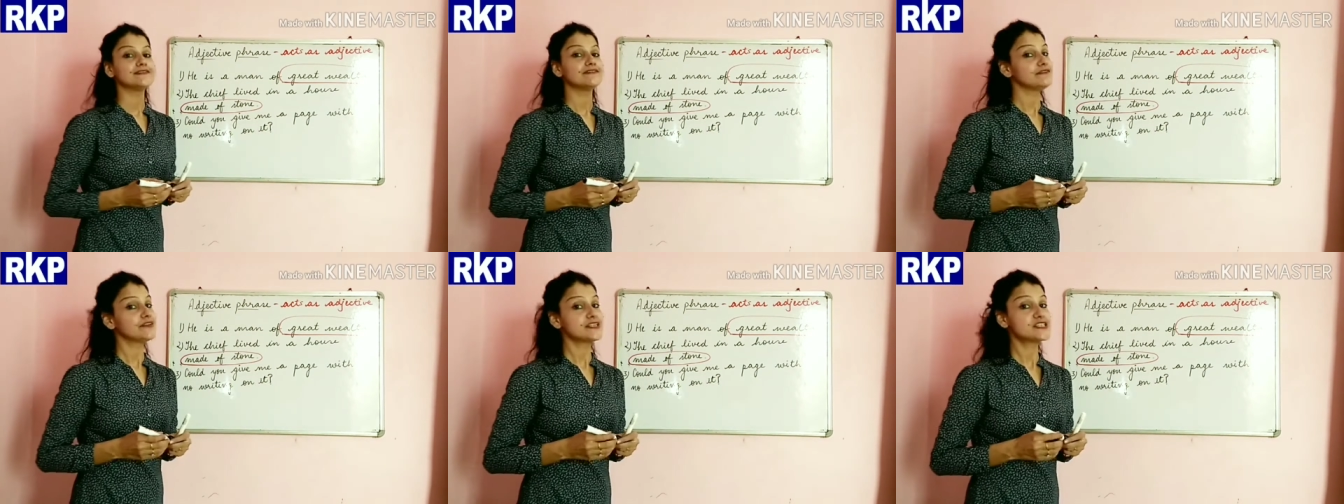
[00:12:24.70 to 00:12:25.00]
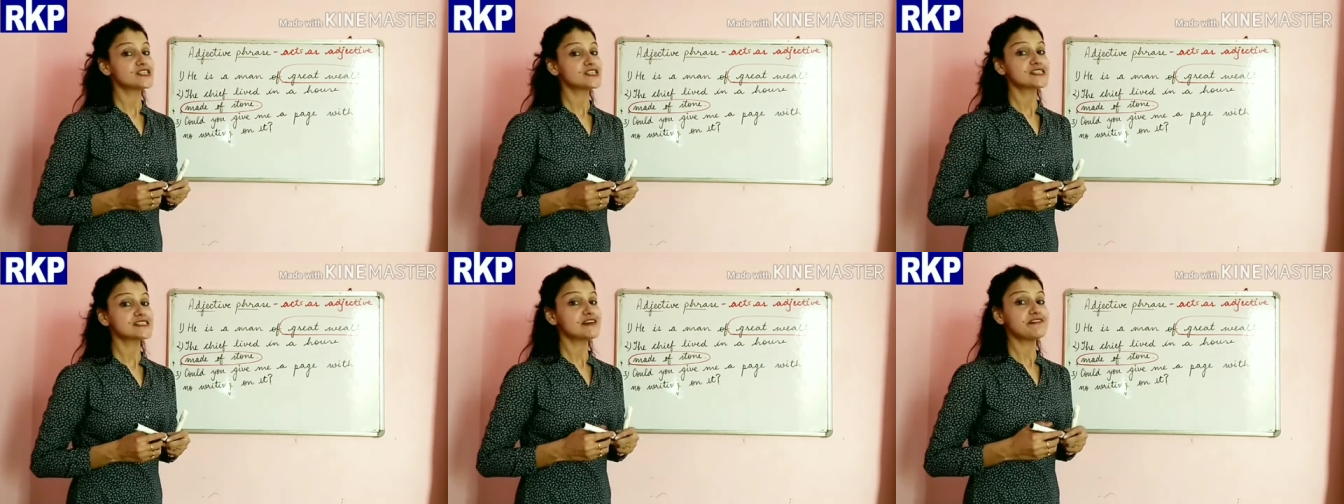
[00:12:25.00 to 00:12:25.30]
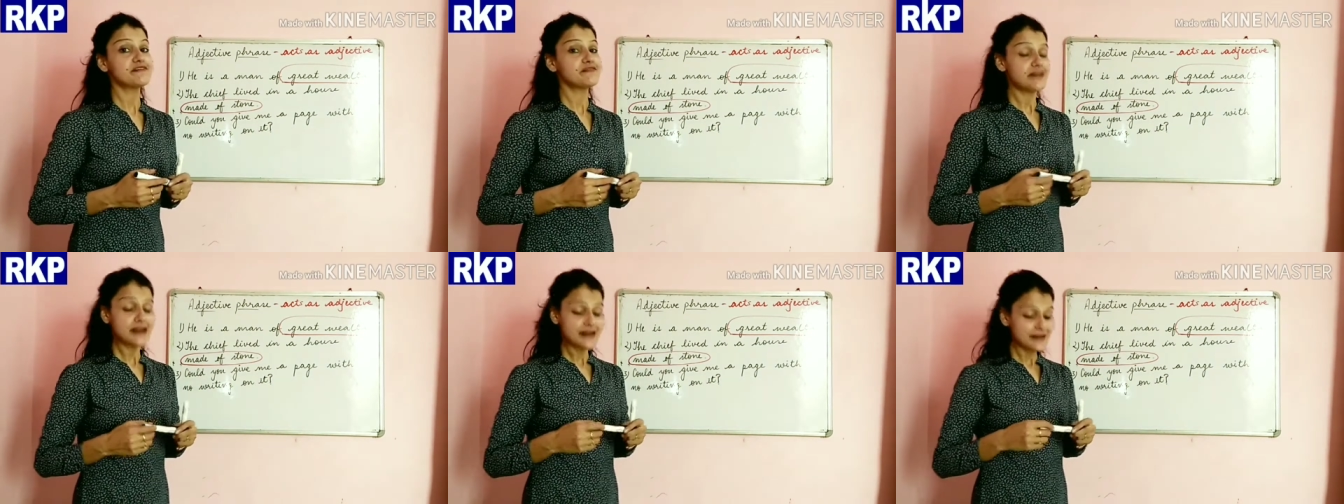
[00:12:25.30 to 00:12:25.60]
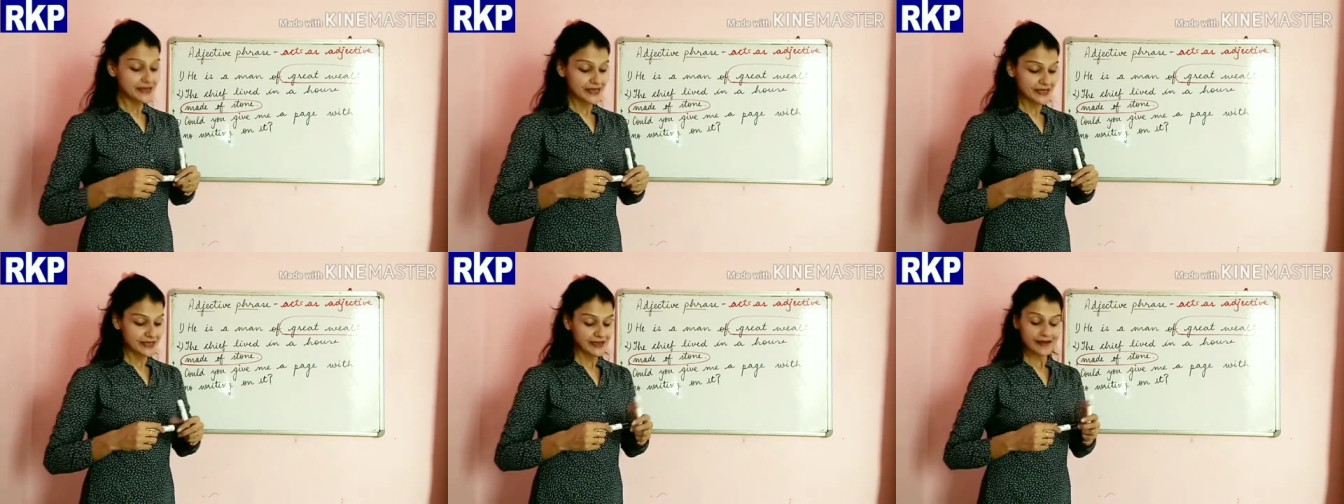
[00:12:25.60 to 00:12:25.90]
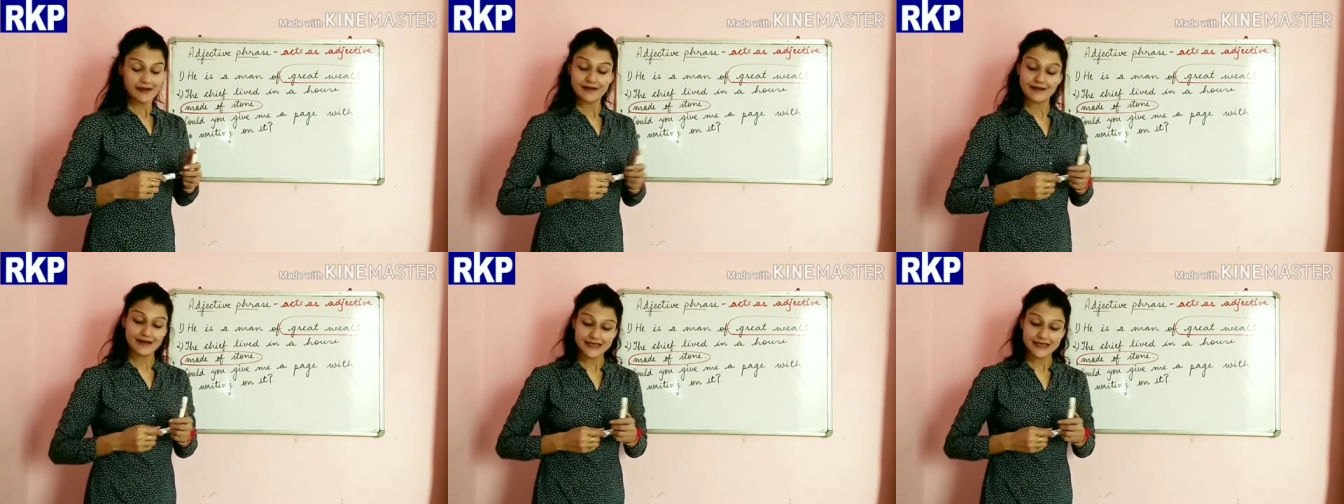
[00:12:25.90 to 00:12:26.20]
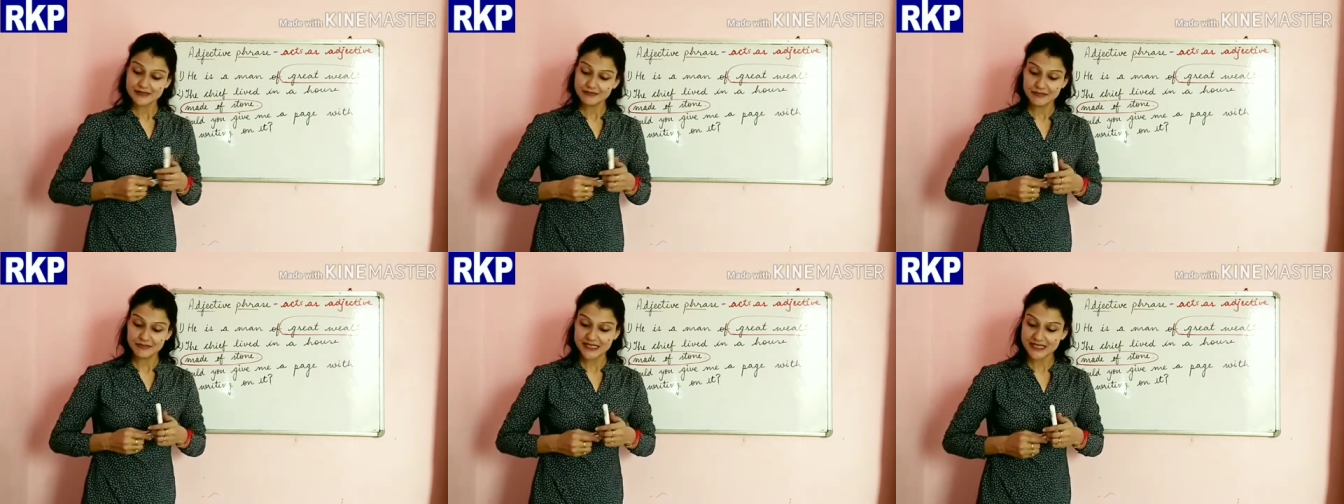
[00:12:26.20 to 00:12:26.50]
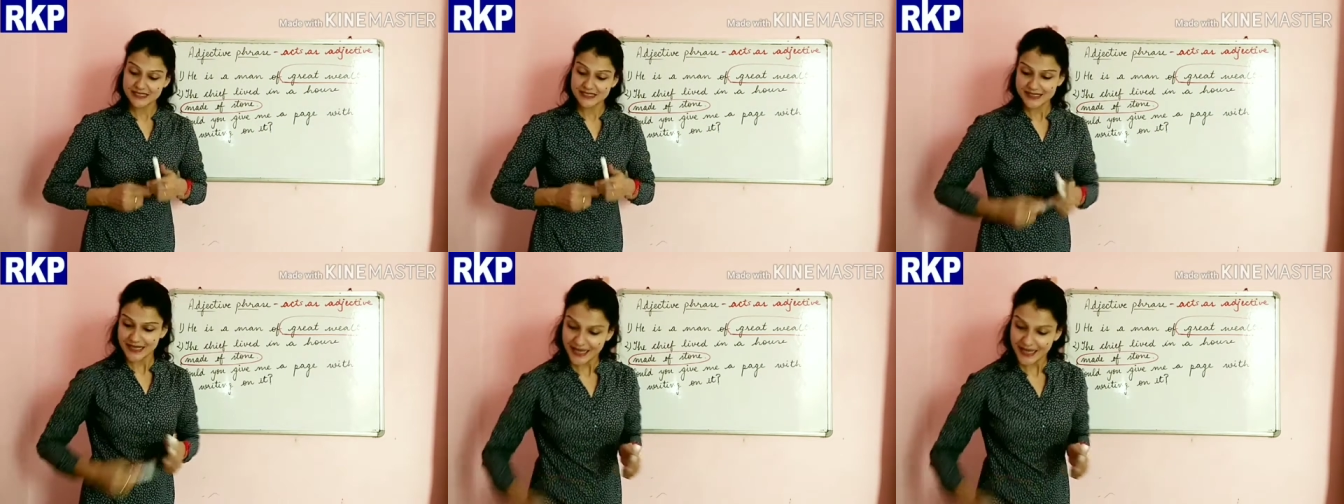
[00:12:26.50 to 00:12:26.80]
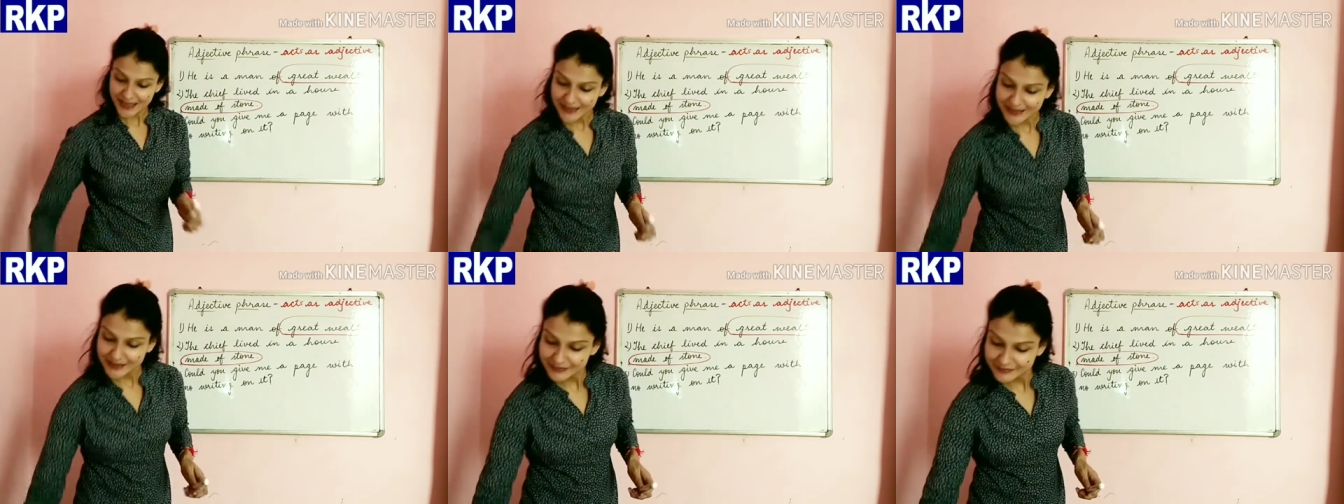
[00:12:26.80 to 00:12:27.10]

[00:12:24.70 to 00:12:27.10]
which is a very careless mistake.